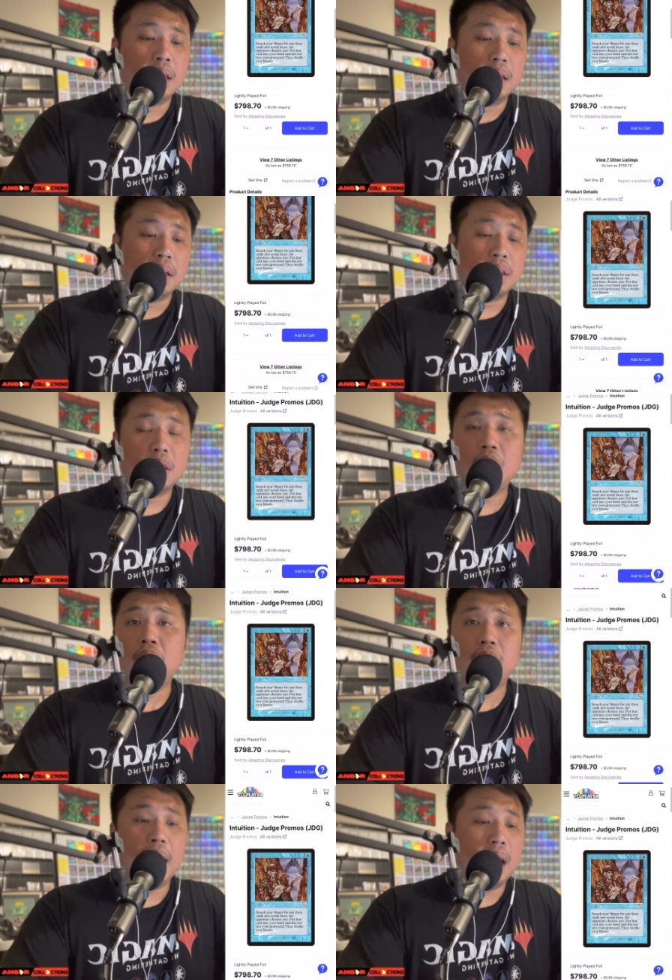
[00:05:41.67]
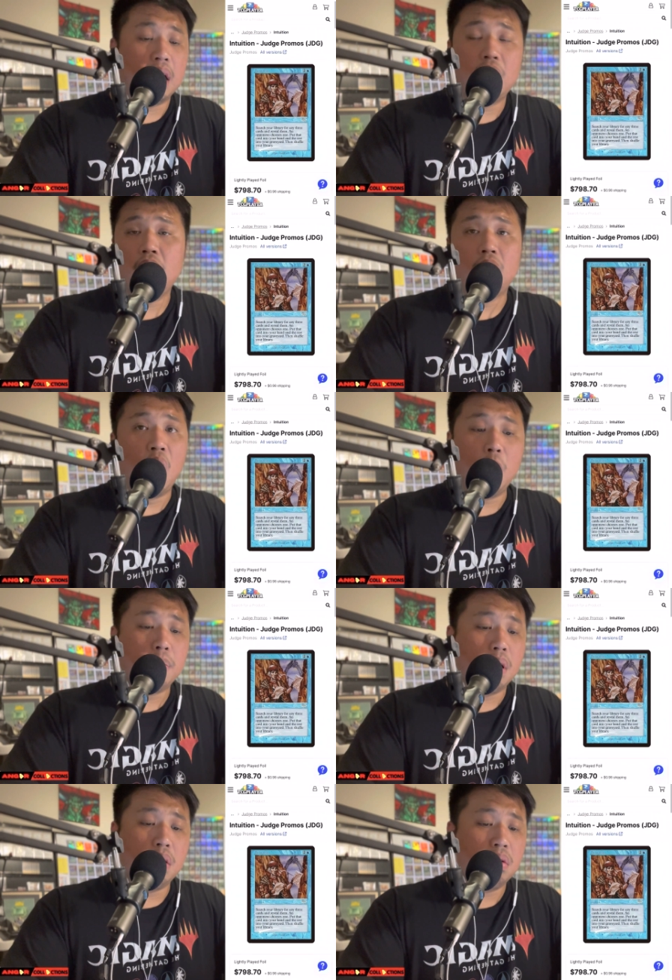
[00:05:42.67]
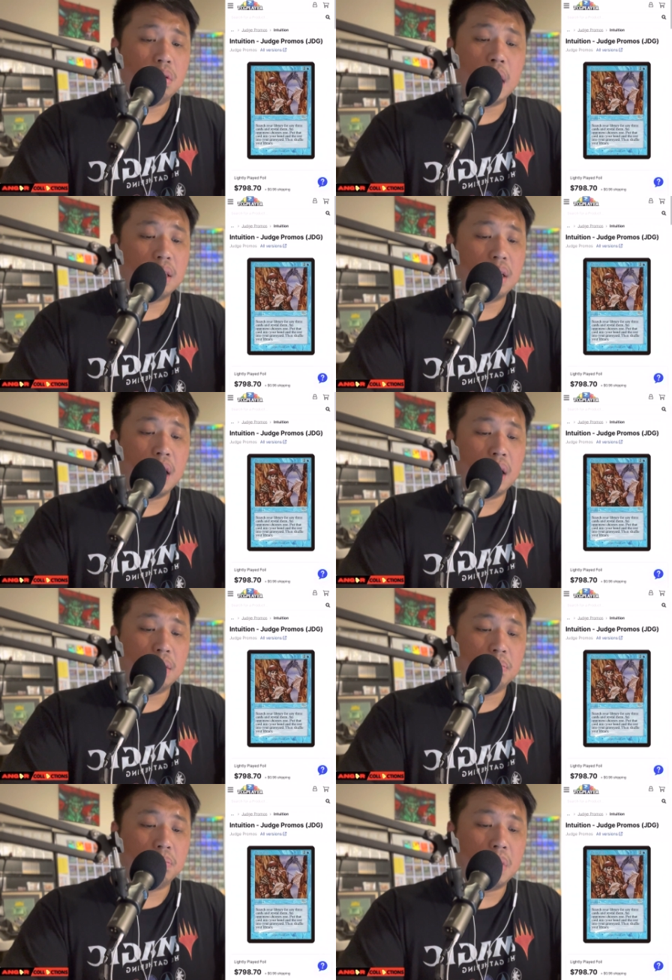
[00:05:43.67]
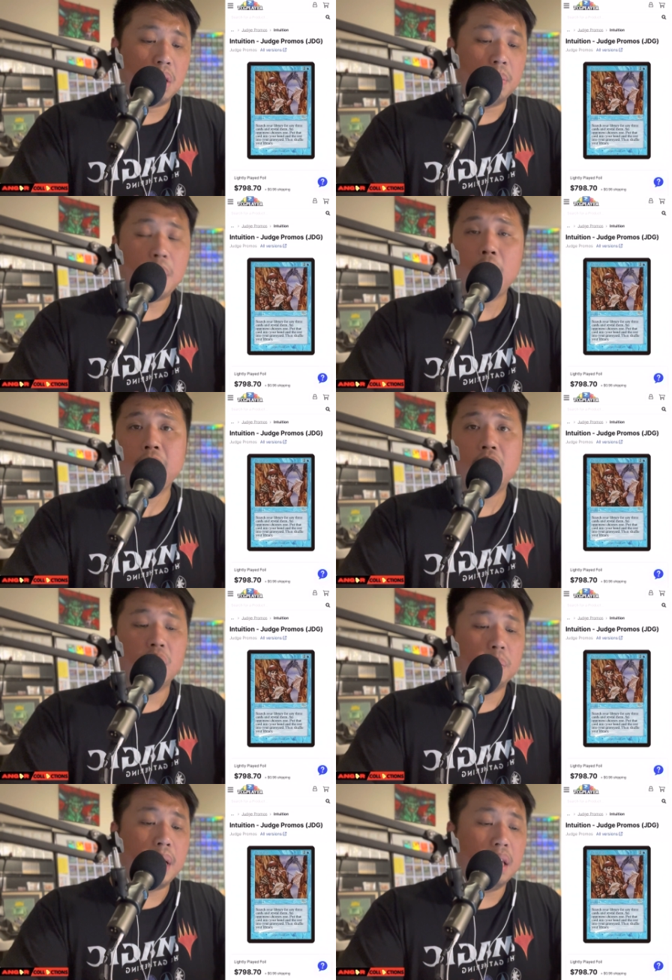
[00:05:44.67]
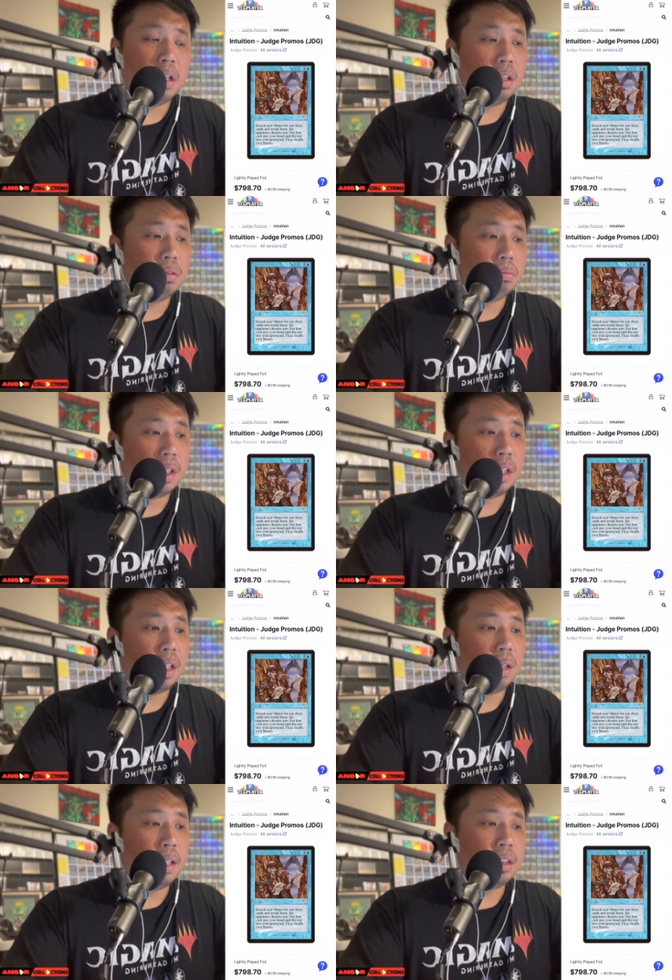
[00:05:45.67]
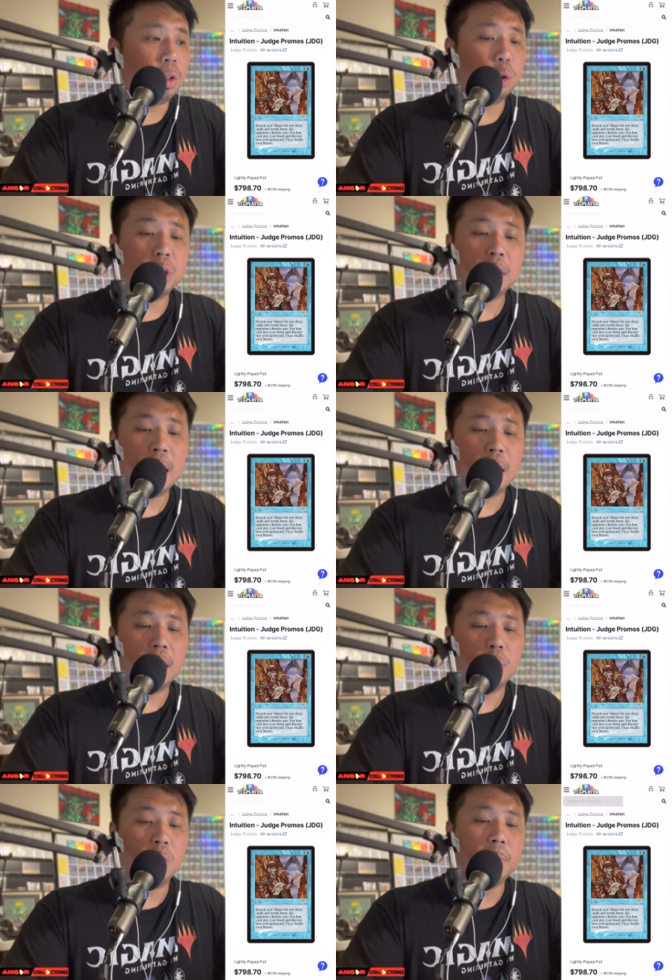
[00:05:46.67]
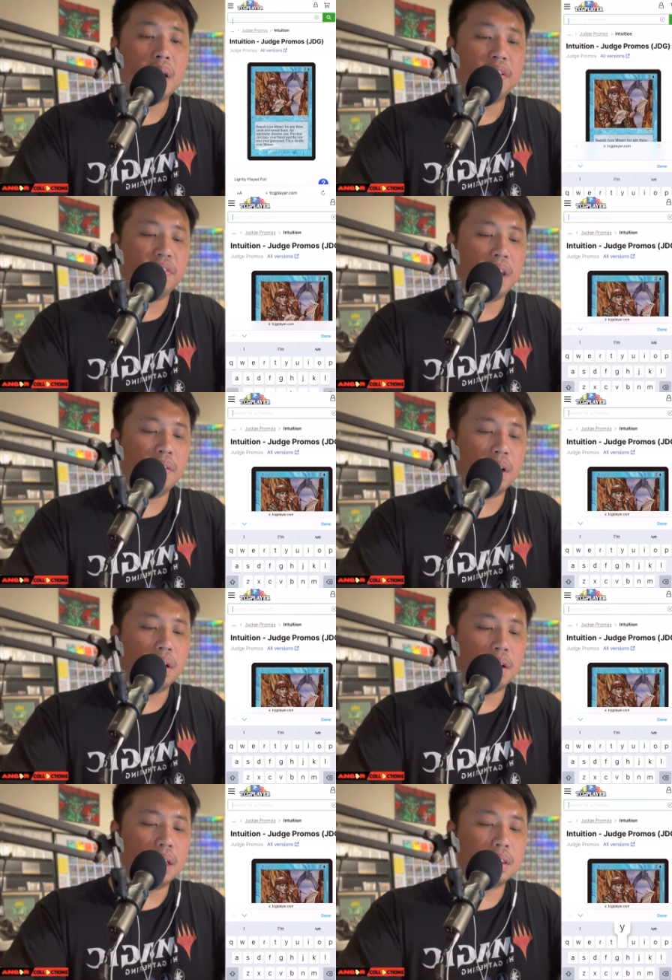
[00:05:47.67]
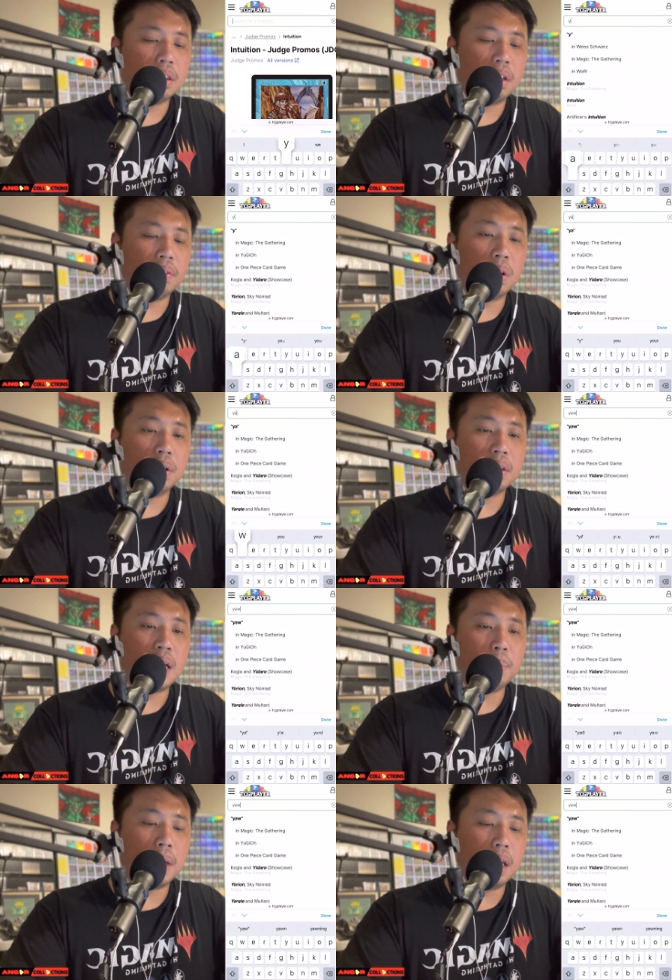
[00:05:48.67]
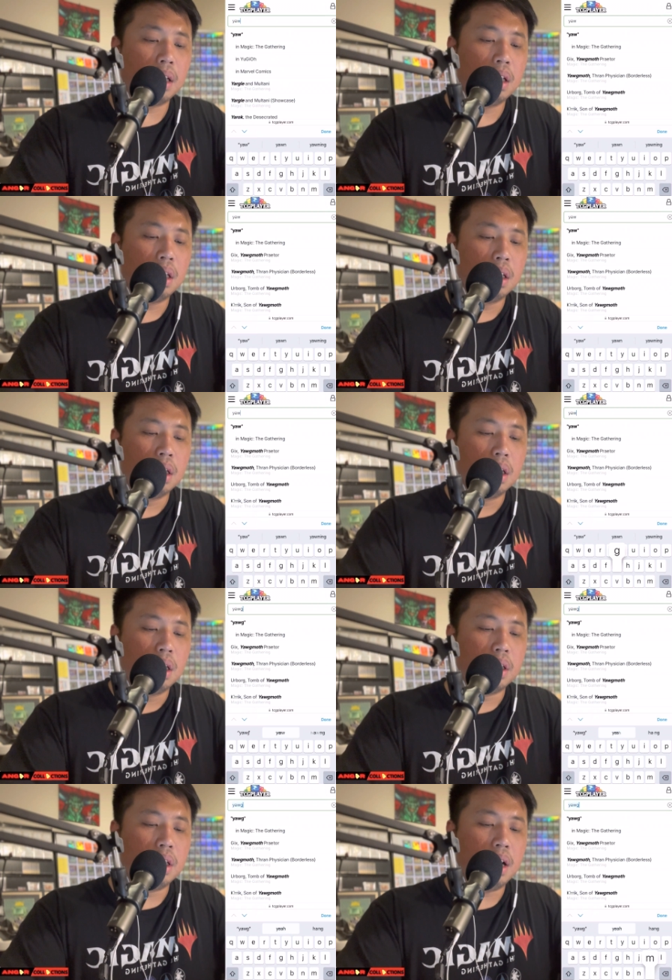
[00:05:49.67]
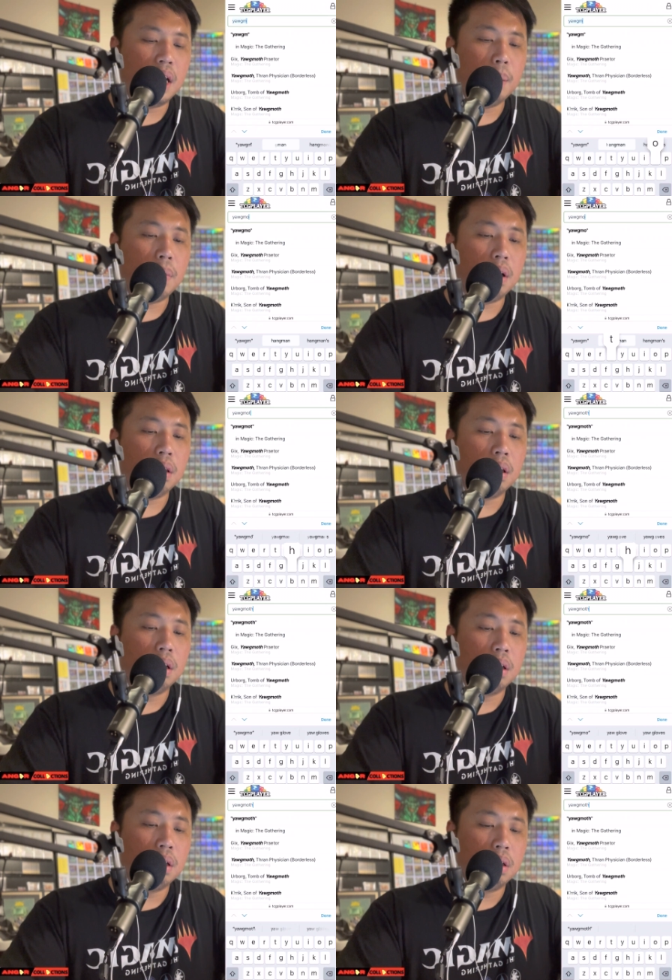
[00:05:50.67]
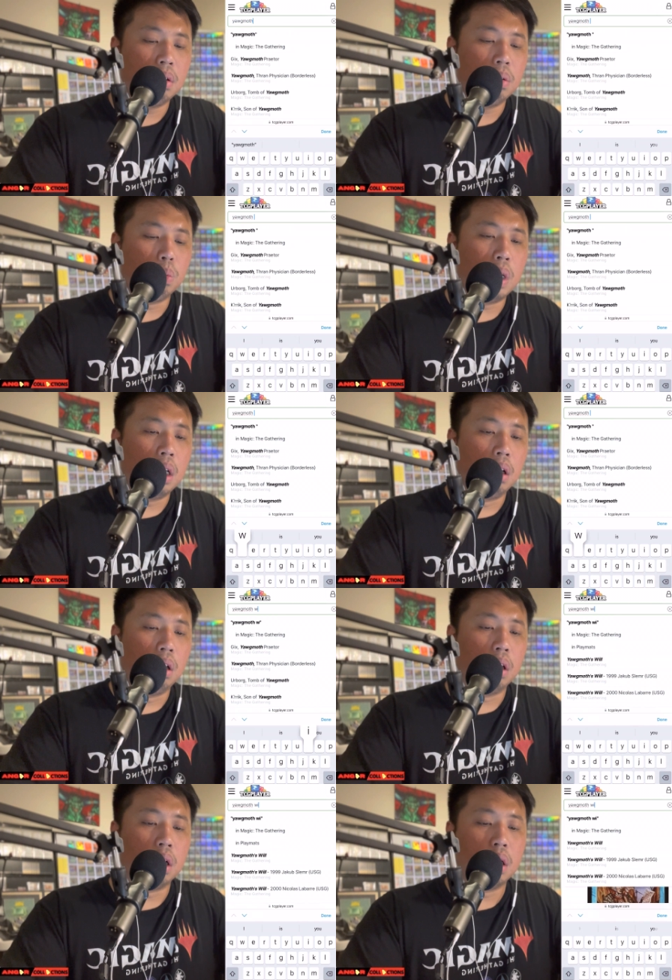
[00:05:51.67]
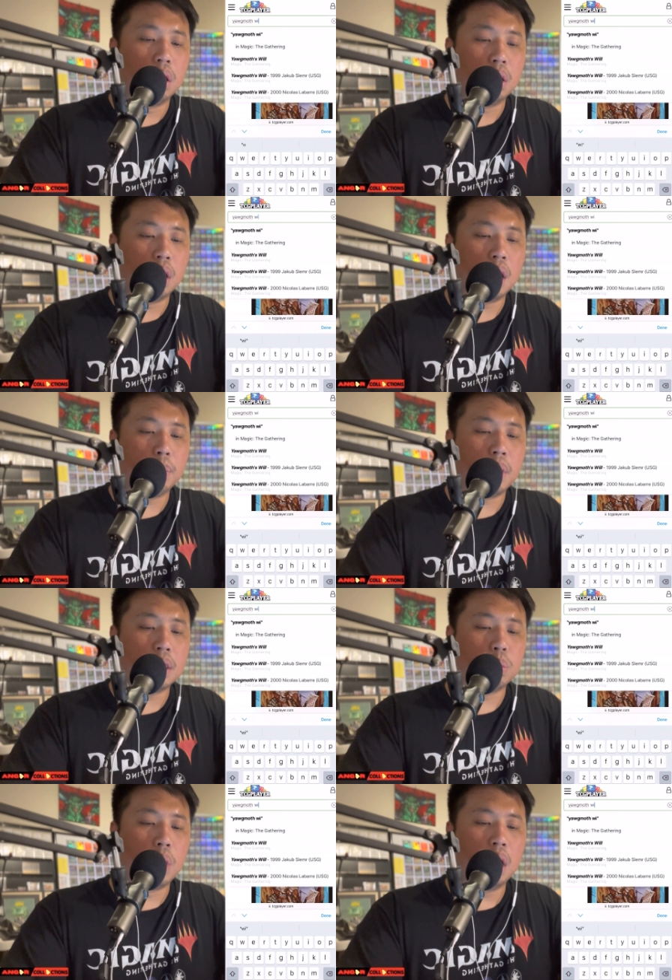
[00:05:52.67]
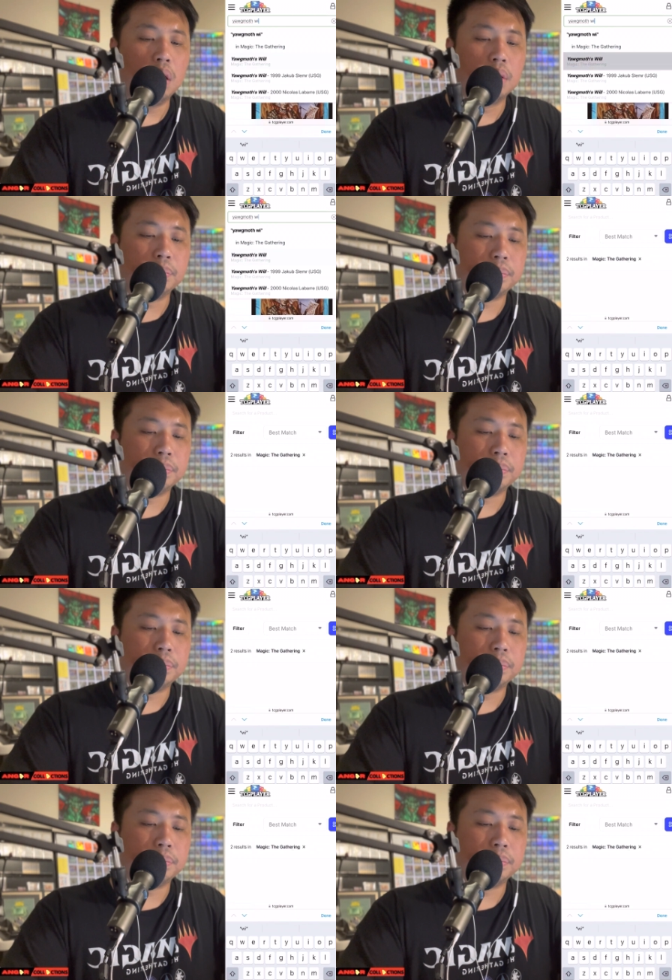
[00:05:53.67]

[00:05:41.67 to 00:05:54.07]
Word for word: there's another deck, another combo that's like you know popular in Commander. Uh, let's go check one of my favorite cards of all time, man. Moth, will Yawgmoth's Will.